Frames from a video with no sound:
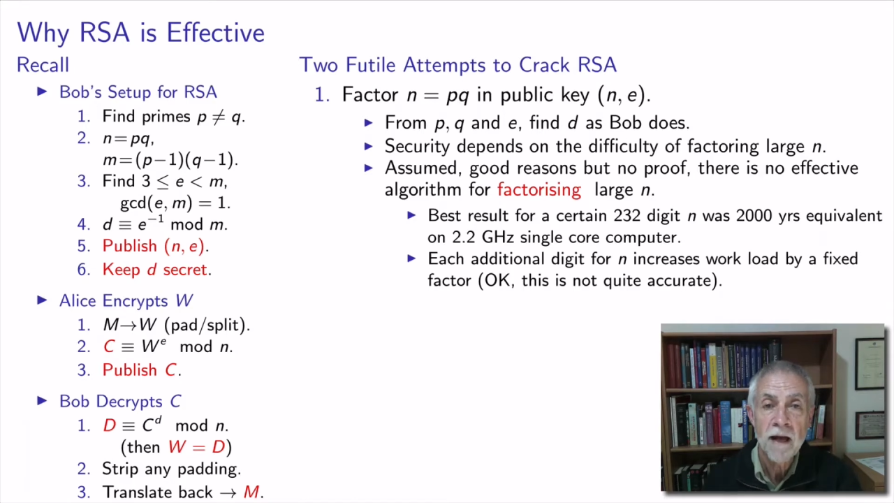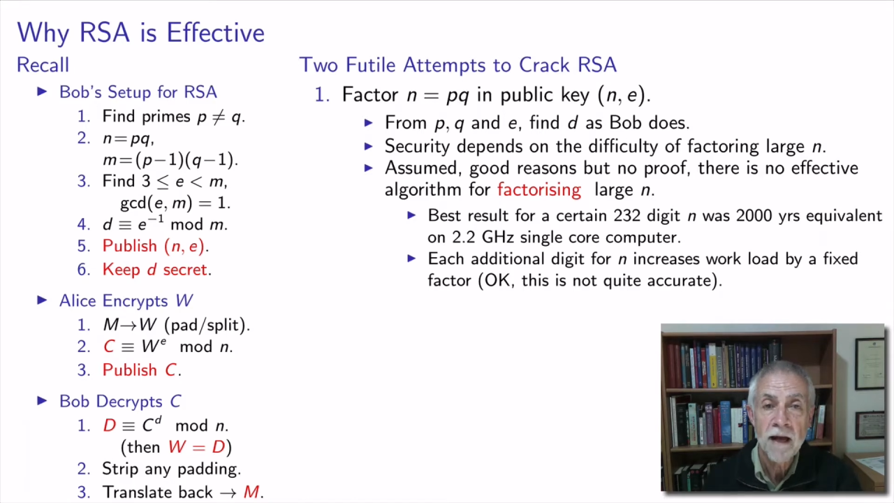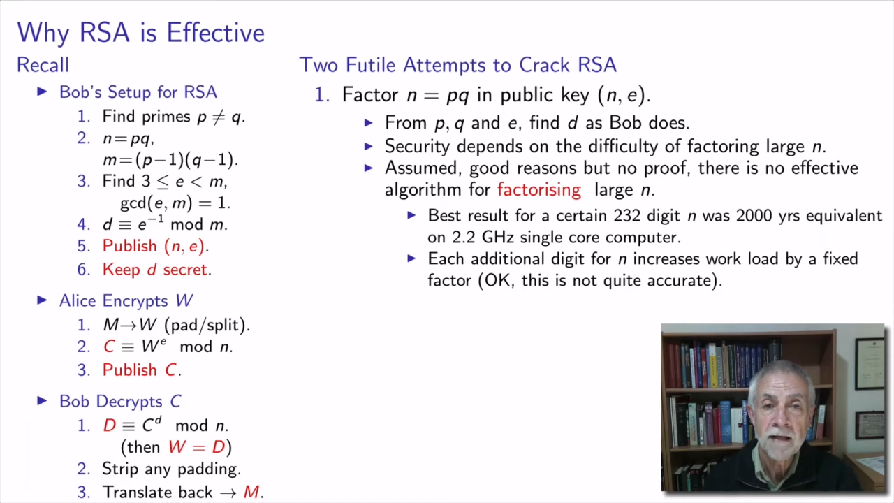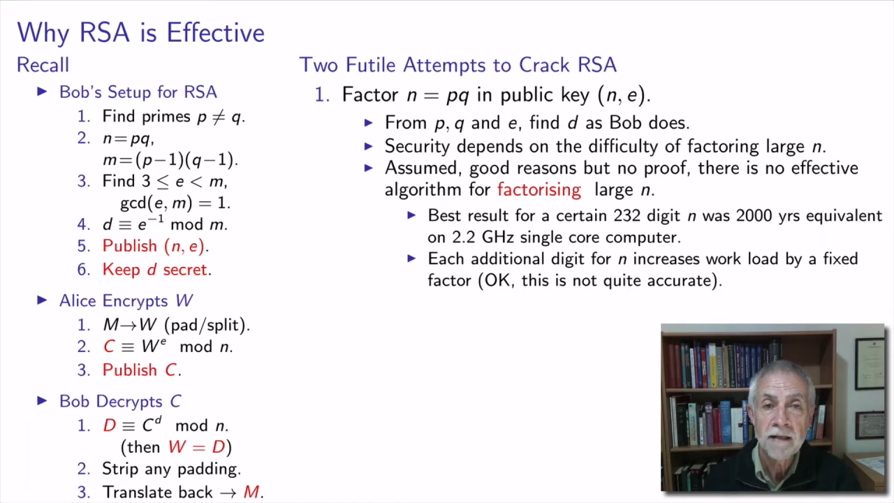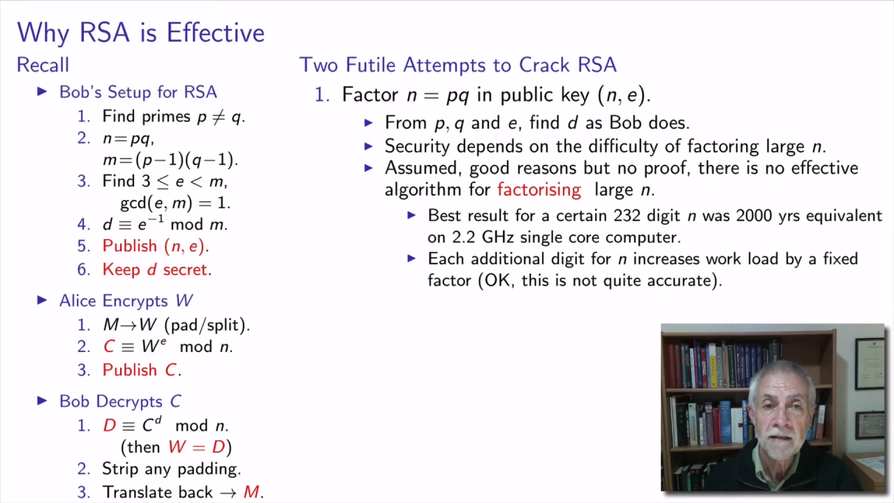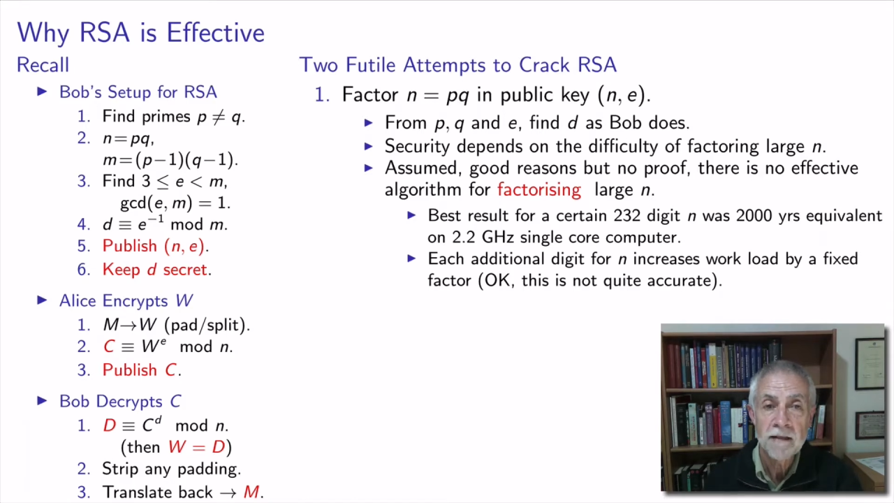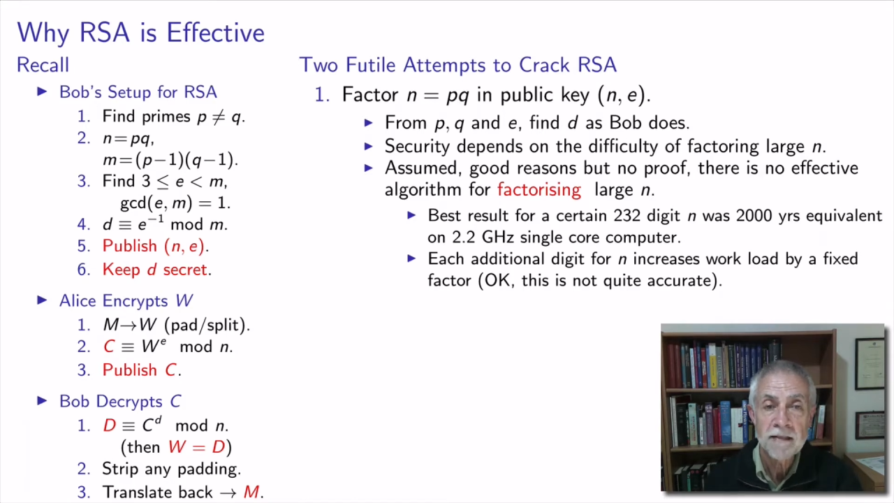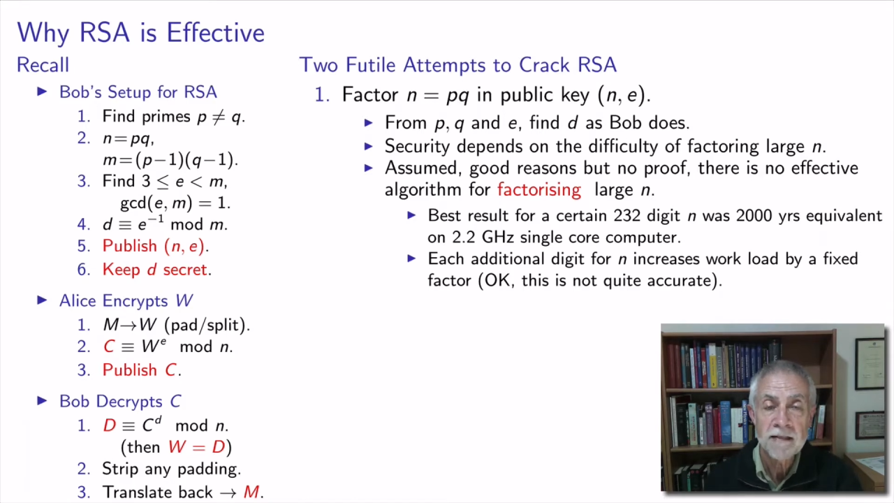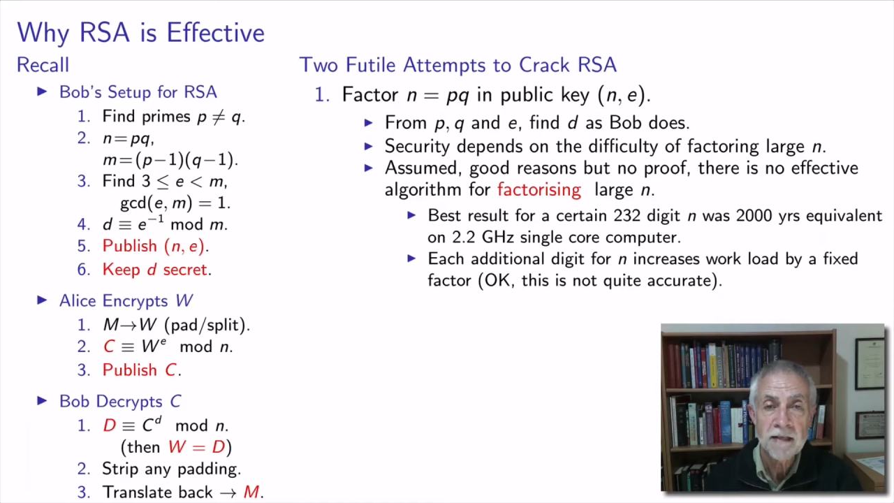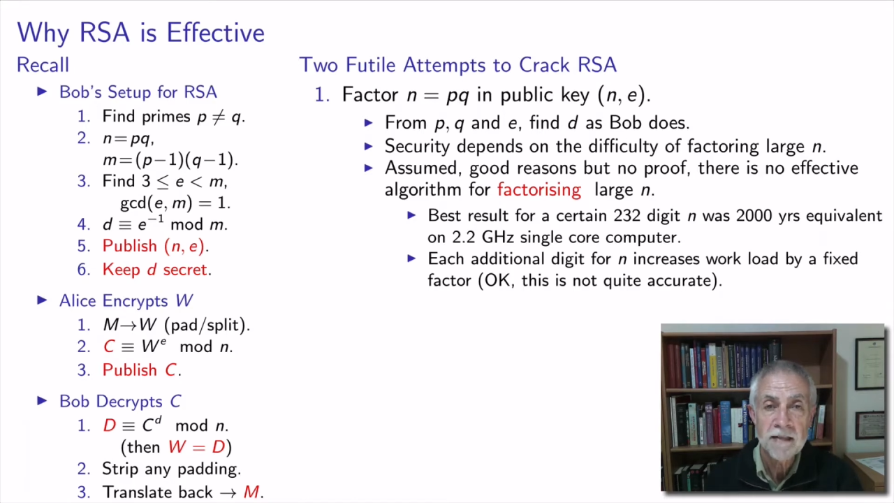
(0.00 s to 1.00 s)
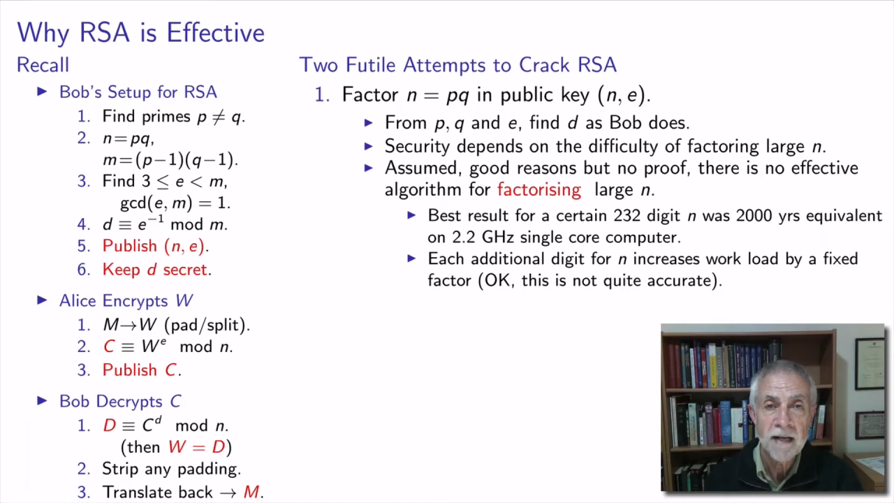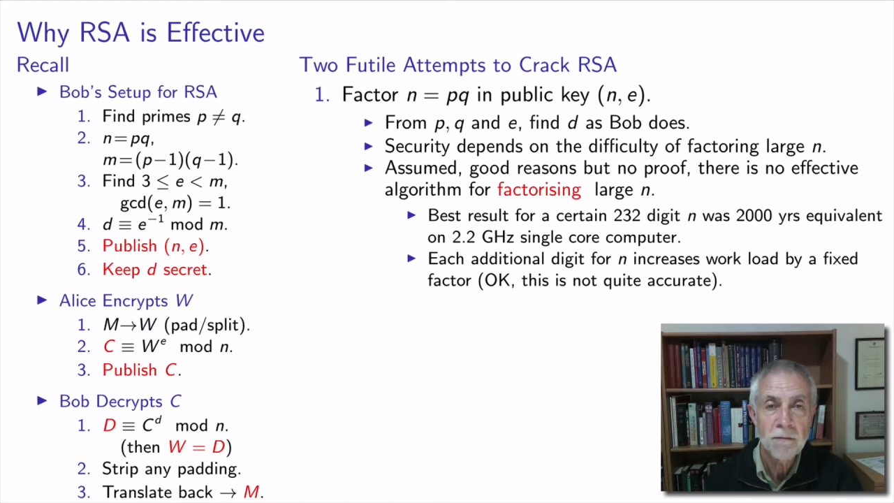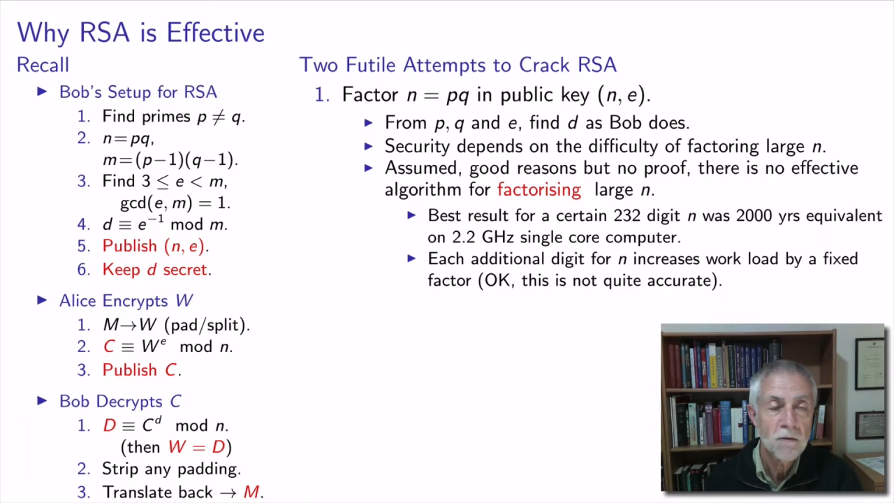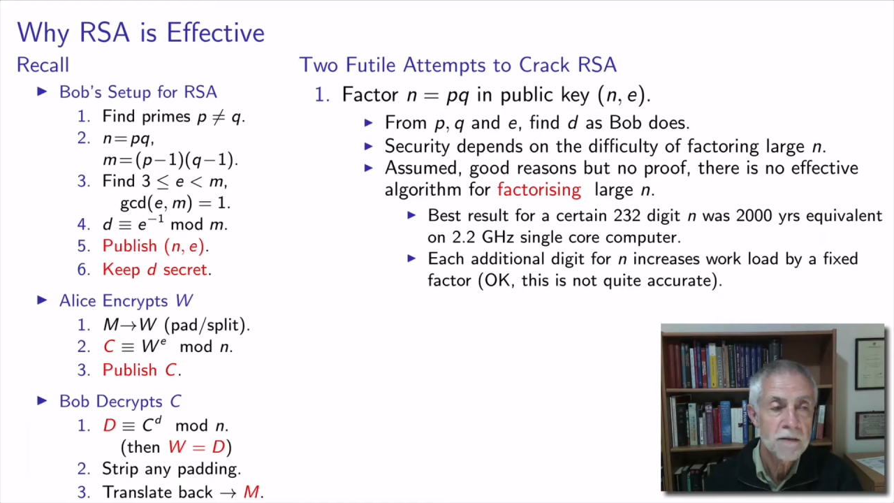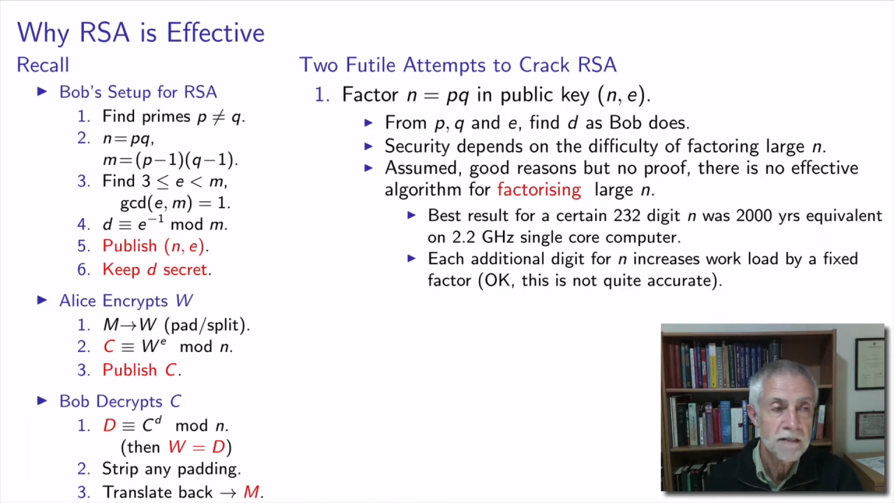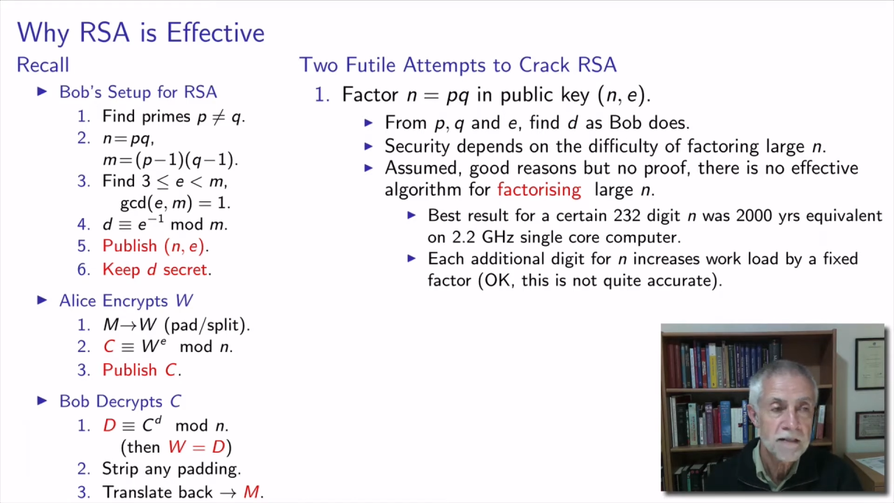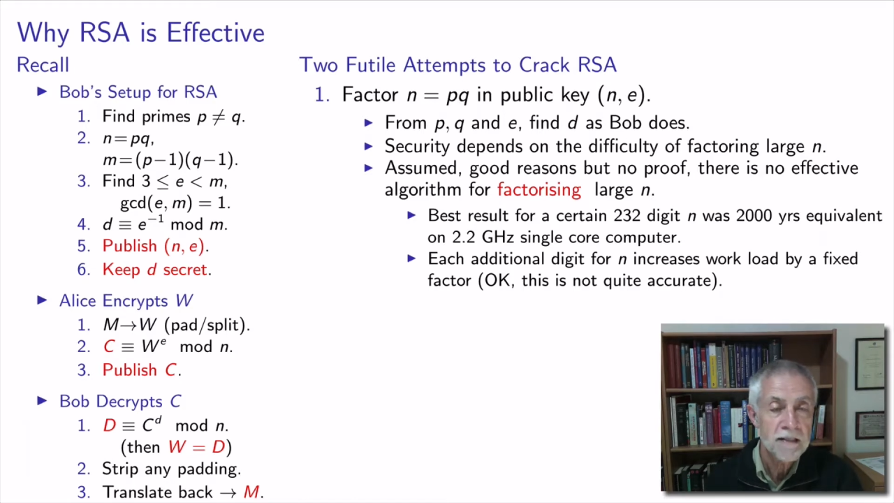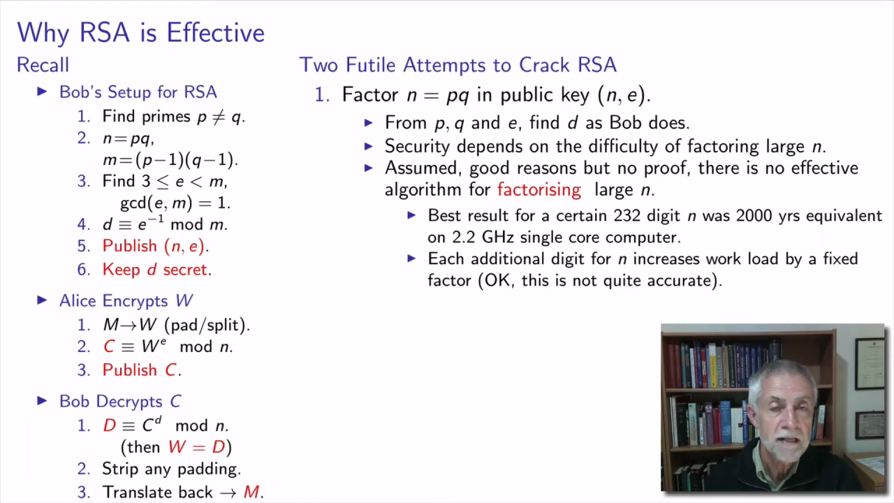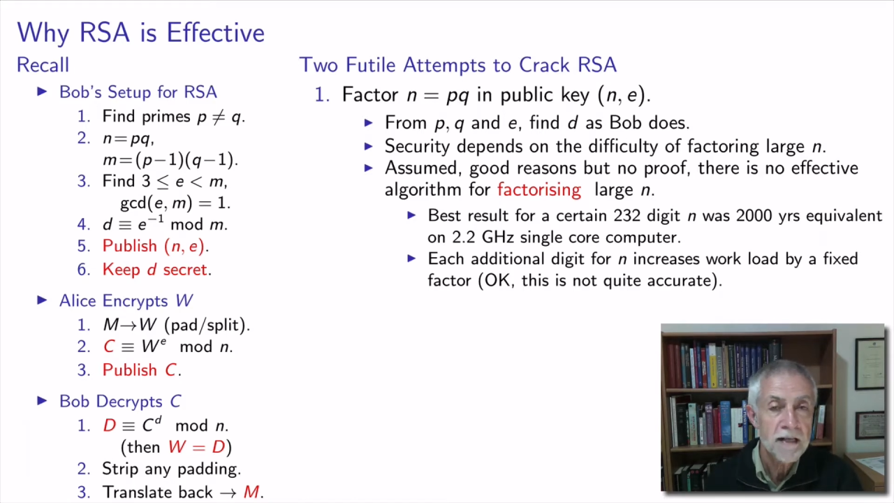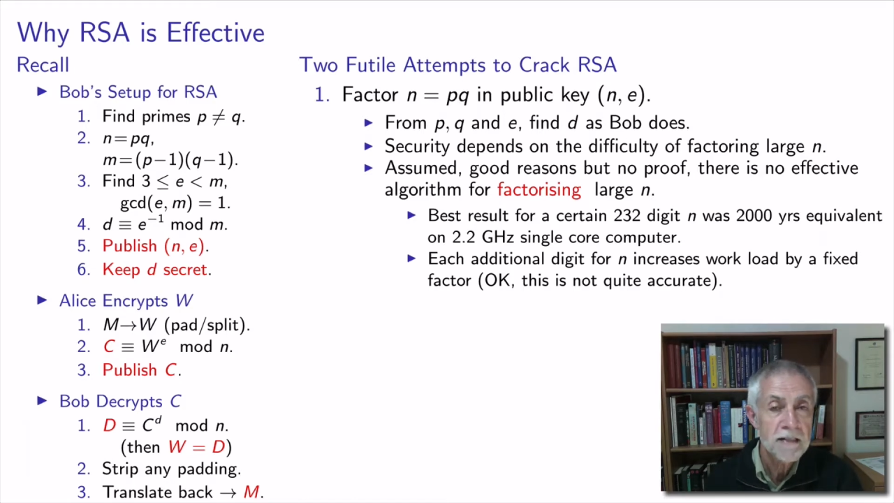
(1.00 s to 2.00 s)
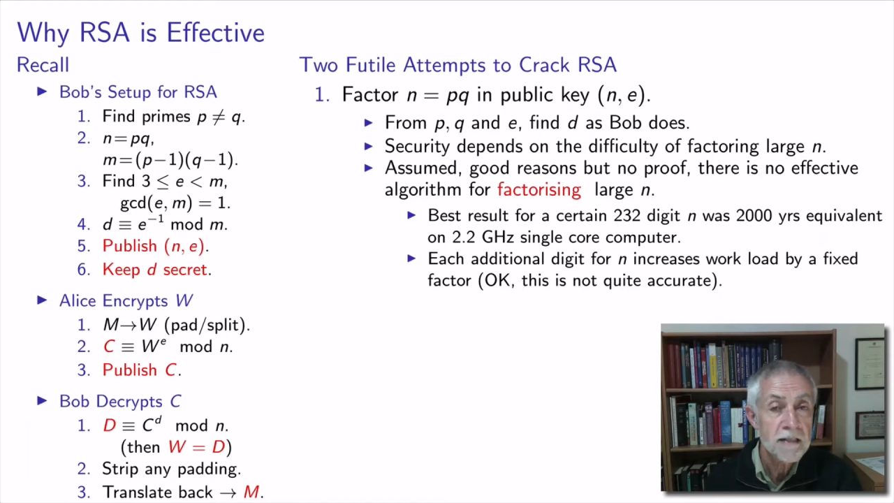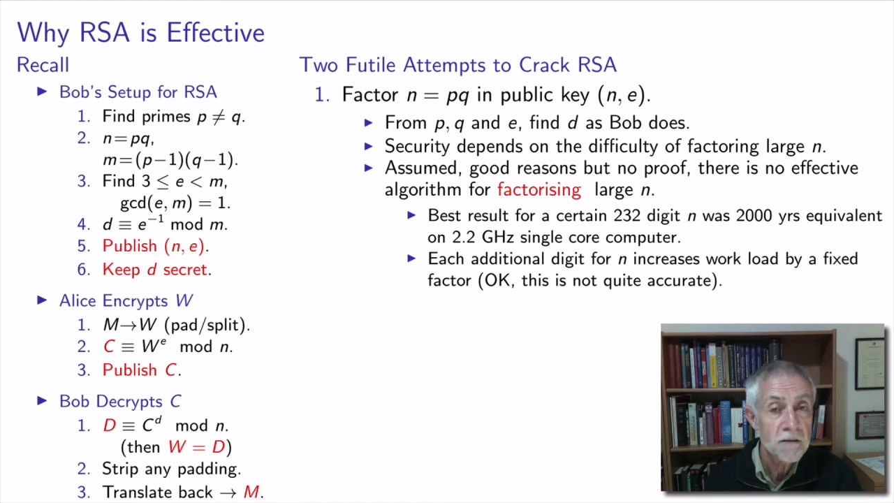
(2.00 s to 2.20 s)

had in this example we just discussed